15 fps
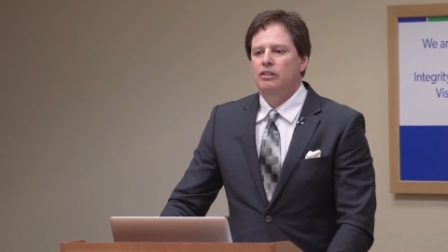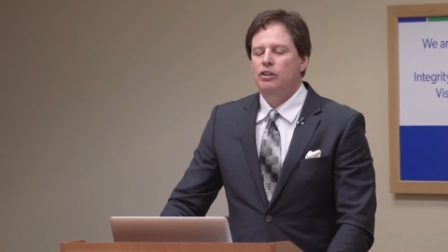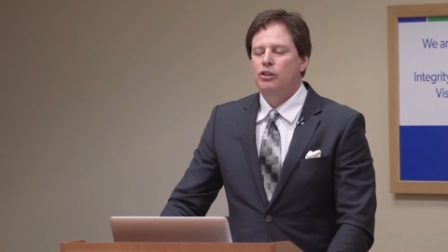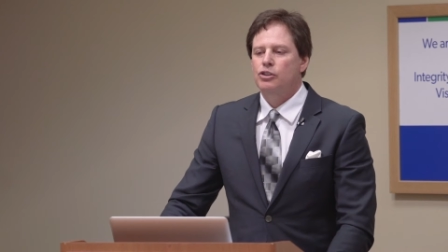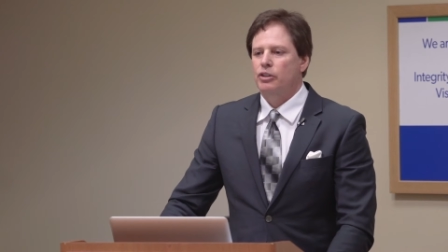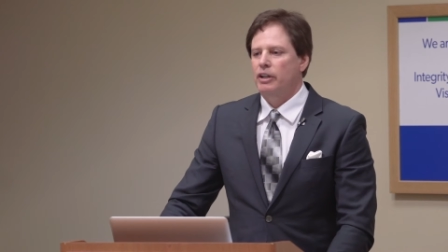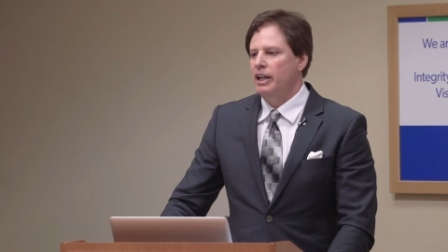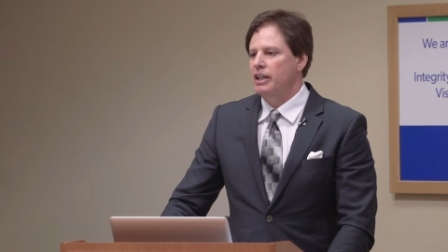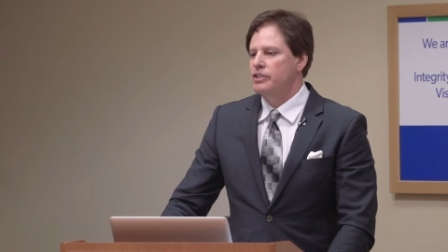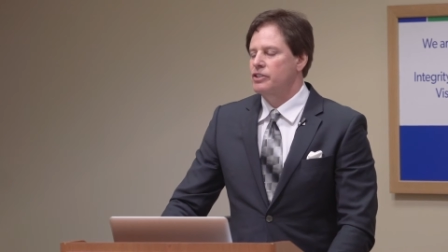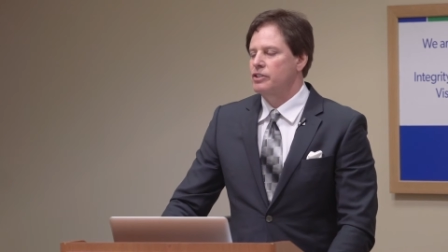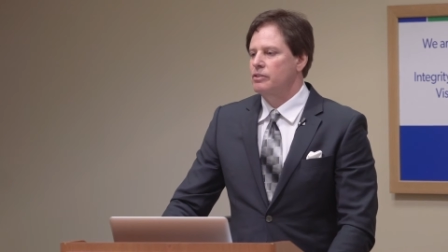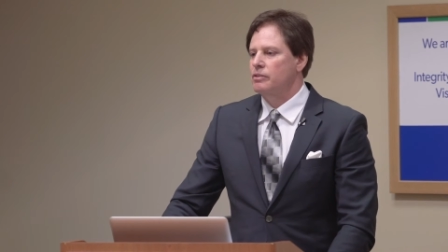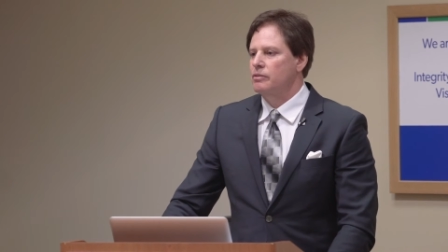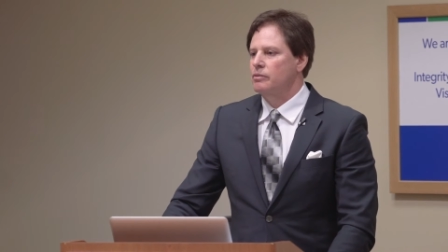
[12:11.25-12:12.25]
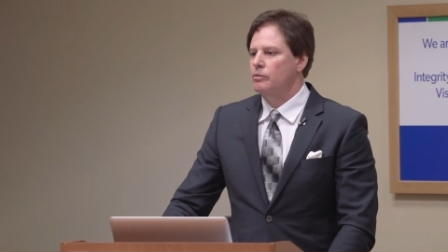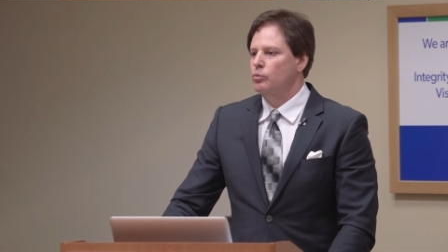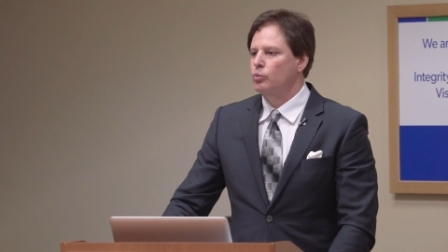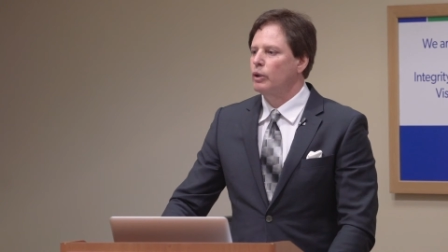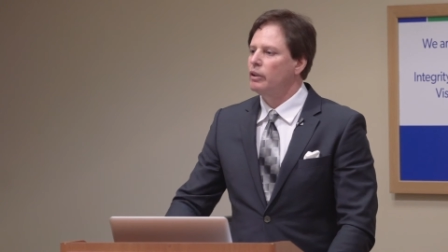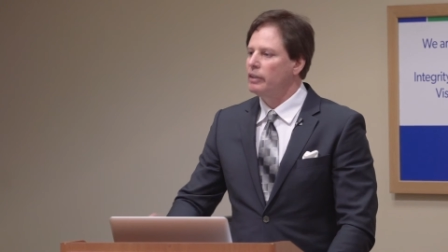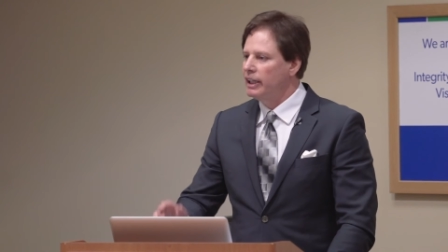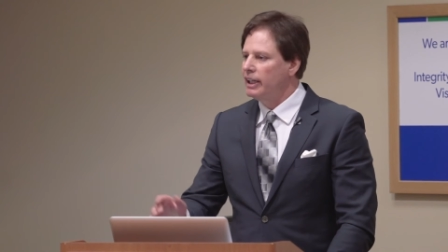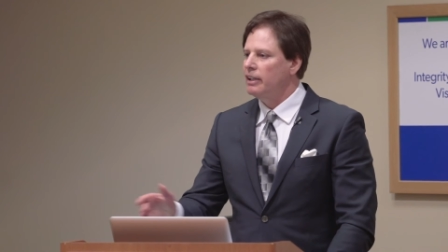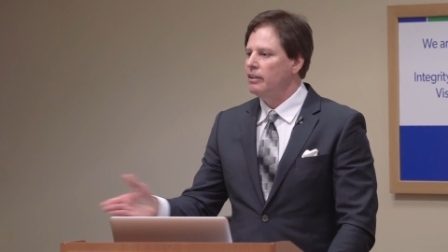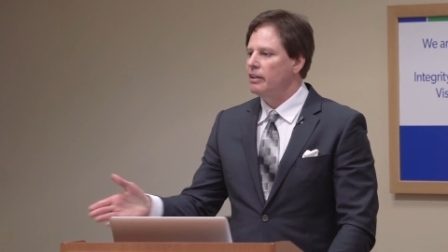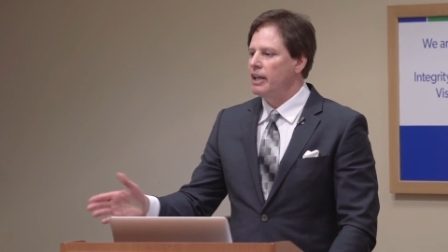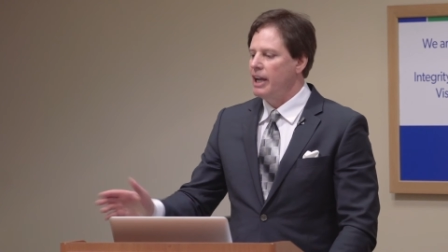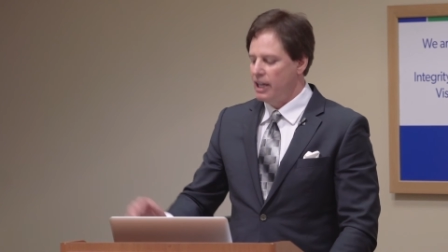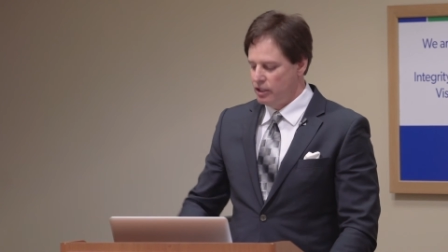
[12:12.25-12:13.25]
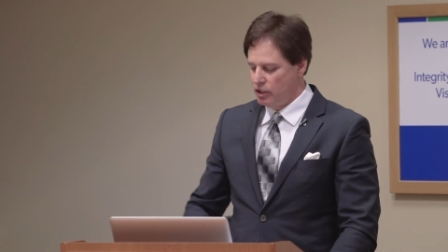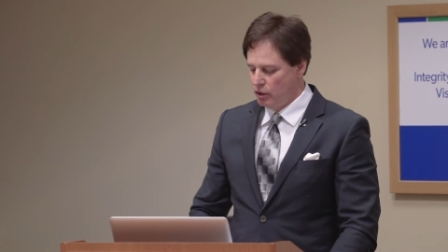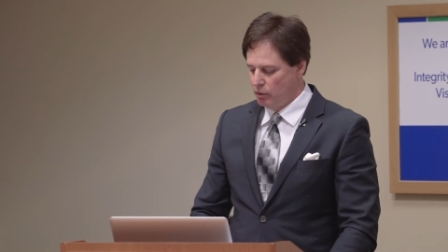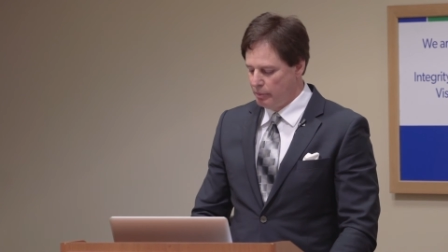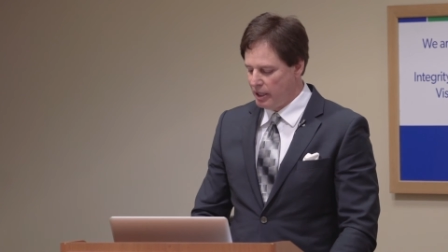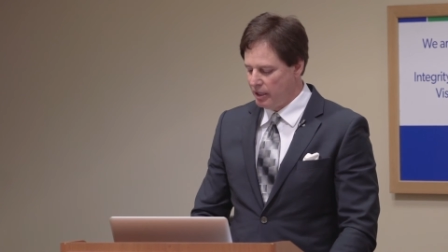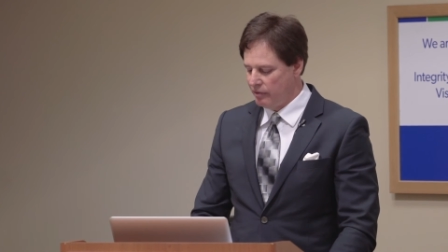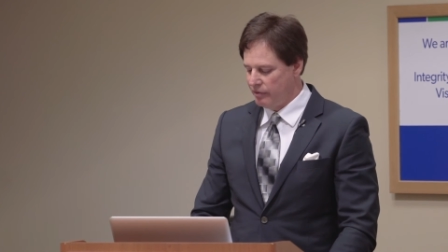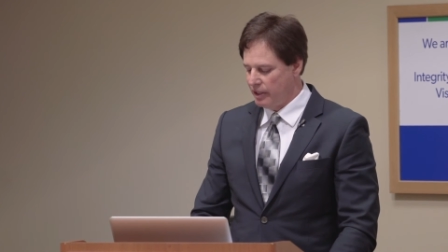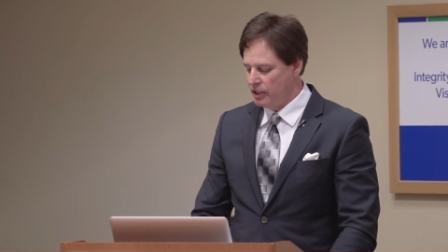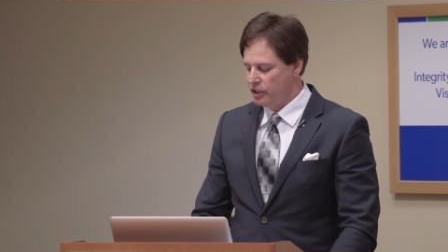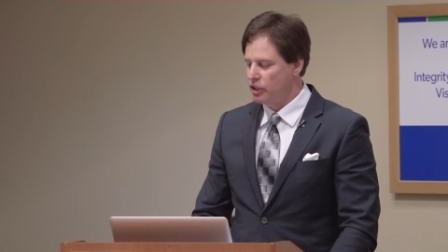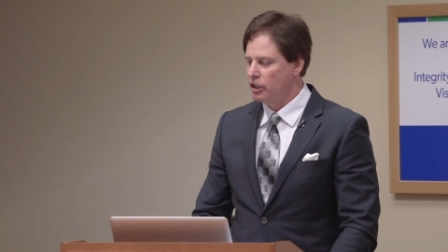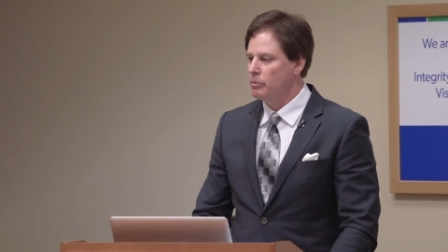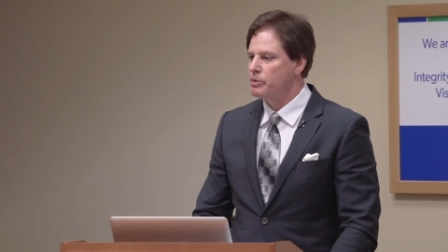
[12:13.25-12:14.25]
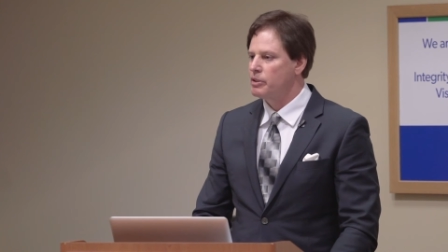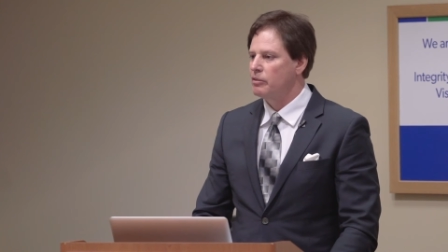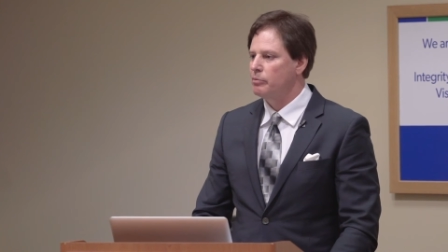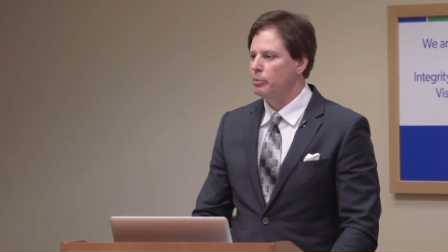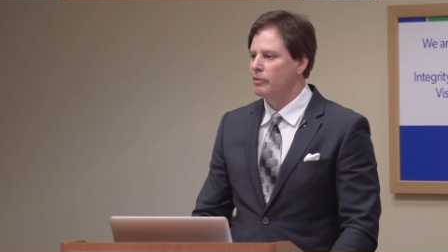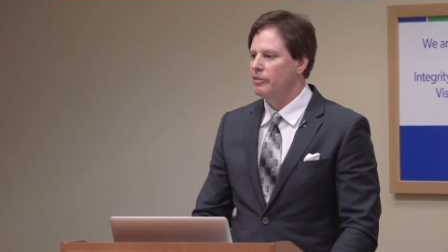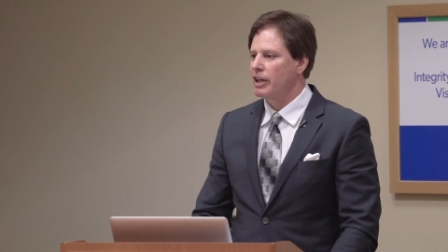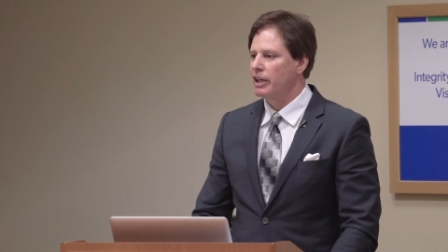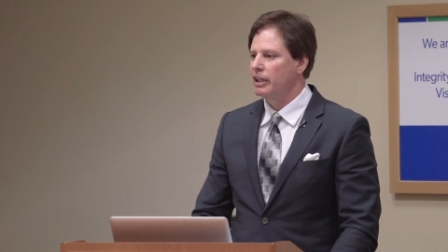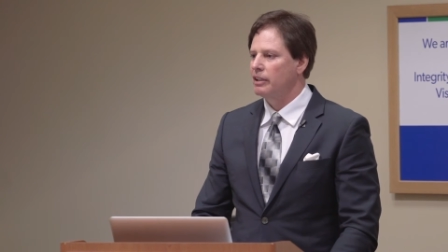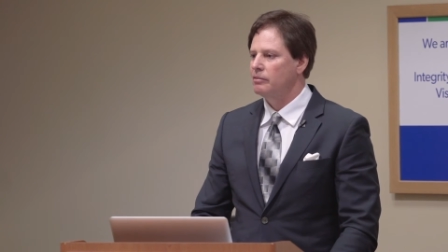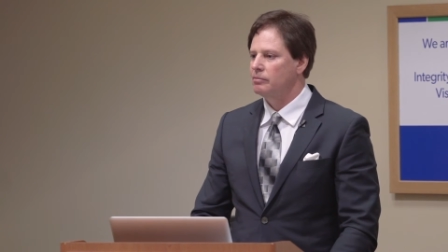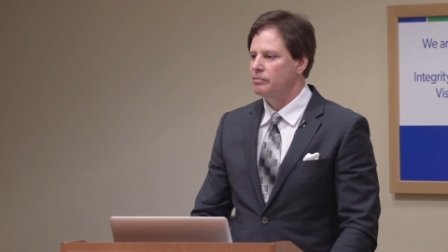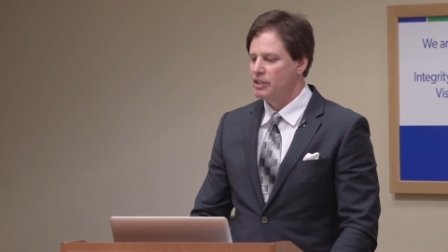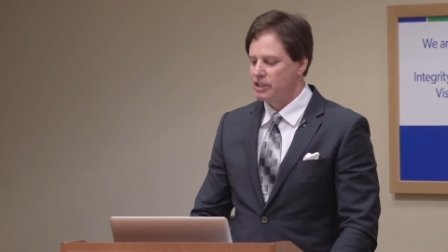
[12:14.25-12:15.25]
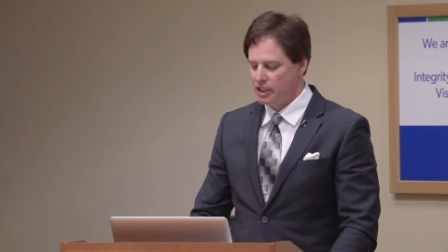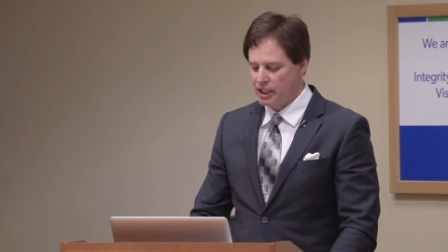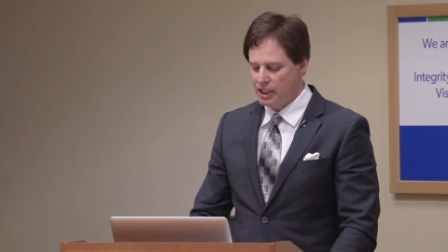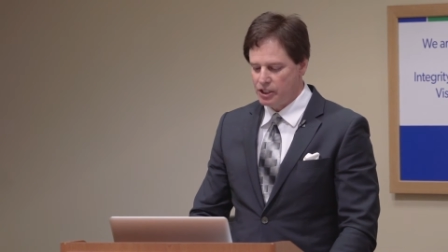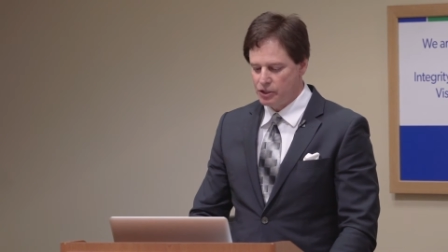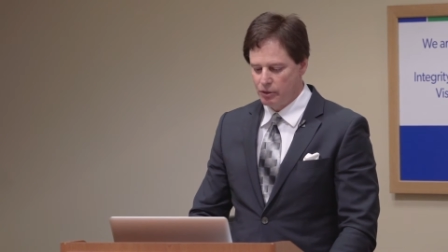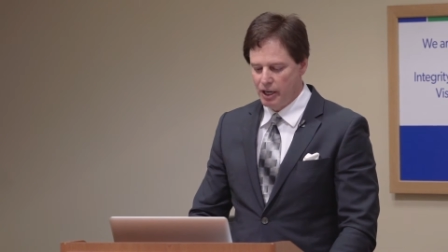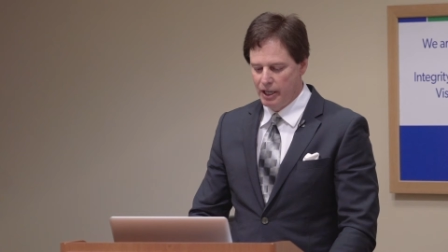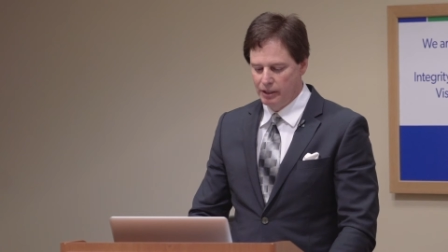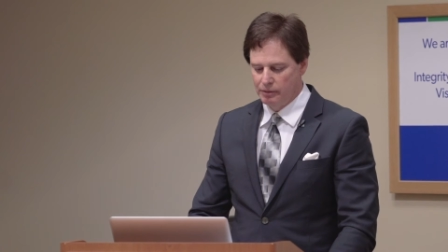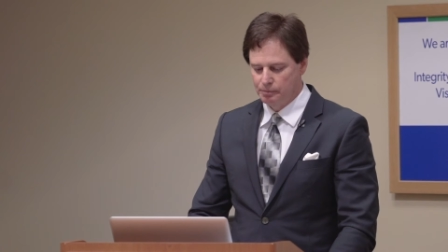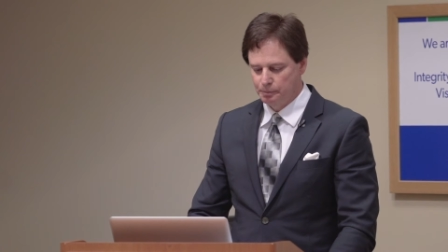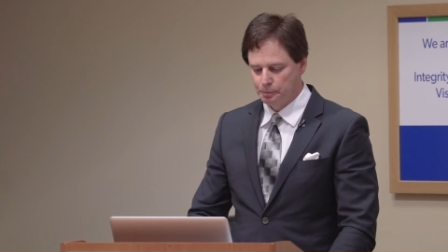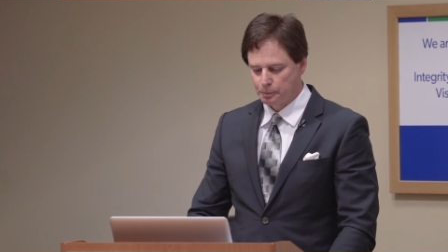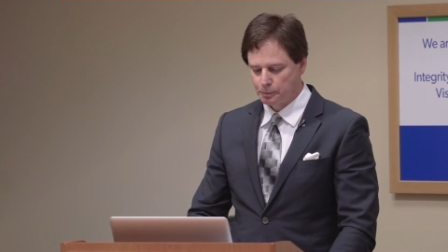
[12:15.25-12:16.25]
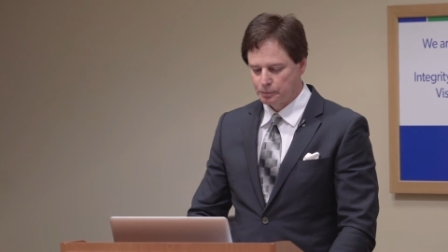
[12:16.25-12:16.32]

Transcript: nutrients really had no benefit in terms of preventing disease, right?